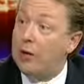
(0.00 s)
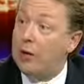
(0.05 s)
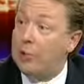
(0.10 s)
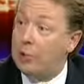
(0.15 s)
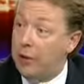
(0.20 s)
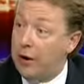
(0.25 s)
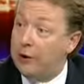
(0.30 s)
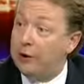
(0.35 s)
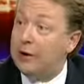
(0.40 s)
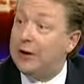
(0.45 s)
the
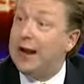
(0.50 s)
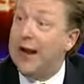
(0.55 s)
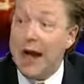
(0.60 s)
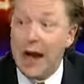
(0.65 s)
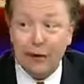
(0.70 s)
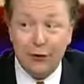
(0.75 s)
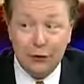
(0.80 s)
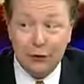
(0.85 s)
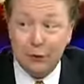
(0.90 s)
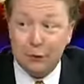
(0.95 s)
president
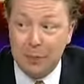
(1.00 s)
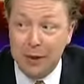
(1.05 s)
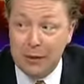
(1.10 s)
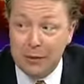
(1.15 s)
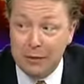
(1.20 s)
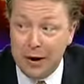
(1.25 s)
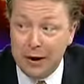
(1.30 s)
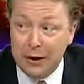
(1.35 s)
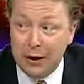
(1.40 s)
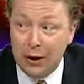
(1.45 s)
has to
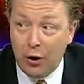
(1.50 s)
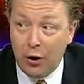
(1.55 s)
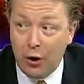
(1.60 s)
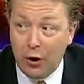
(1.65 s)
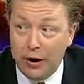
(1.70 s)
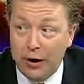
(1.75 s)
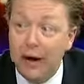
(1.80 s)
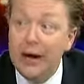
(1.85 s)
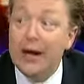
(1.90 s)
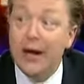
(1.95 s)
spend money
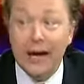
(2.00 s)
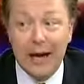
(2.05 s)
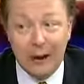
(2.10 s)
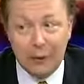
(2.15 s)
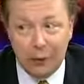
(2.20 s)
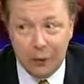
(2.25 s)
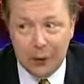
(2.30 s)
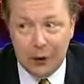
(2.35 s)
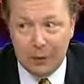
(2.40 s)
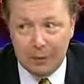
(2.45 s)
on
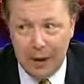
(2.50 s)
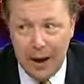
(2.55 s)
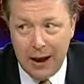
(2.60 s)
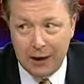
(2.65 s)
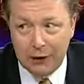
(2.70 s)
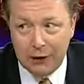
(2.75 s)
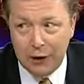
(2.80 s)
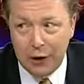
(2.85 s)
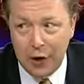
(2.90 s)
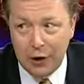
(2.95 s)
if we get
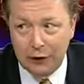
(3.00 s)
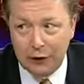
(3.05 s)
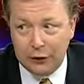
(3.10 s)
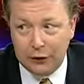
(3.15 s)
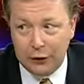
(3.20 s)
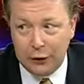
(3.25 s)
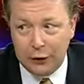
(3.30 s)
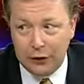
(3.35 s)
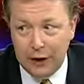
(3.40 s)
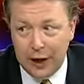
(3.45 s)
past the August
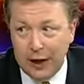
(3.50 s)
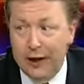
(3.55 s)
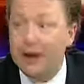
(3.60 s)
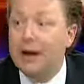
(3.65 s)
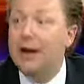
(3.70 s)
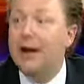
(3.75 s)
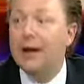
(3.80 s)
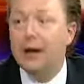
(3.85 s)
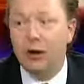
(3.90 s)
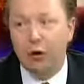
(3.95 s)
3rd date.
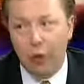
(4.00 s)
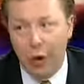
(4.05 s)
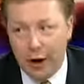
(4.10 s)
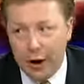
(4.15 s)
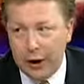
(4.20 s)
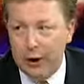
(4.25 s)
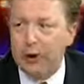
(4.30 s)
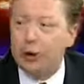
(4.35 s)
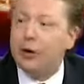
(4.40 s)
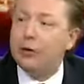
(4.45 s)

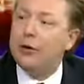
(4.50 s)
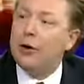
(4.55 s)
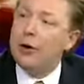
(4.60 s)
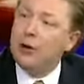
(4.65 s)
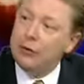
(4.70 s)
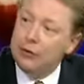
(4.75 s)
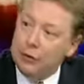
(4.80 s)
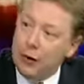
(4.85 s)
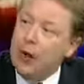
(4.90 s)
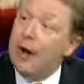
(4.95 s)
Creditors.
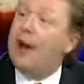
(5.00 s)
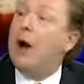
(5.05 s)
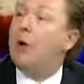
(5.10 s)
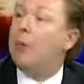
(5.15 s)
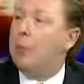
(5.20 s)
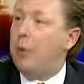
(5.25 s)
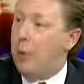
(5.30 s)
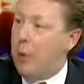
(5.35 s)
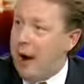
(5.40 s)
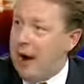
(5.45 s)
So, I know,
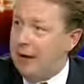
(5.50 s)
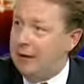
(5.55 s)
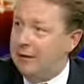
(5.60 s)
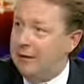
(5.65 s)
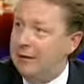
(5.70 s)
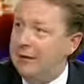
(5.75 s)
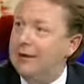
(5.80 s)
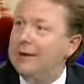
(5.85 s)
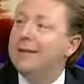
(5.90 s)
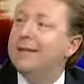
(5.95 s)
but wait.
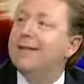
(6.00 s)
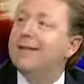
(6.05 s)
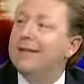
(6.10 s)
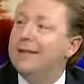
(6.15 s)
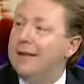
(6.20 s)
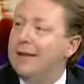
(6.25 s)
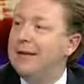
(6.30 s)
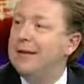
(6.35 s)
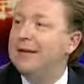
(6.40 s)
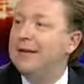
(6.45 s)
I, I, think
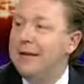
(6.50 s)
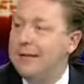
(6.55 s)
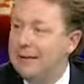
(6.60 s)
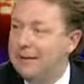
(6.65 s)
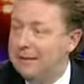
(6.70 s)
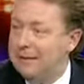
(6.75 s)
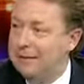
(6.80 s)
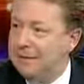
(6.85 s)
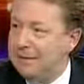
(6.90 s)
the less that